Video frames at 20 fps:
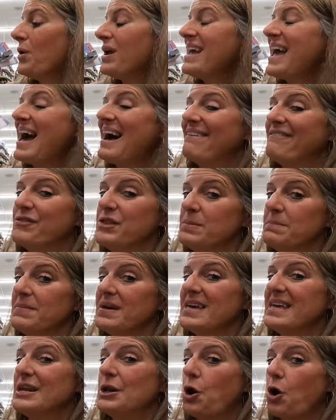We have them
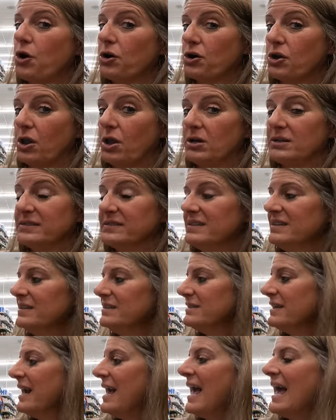in our closet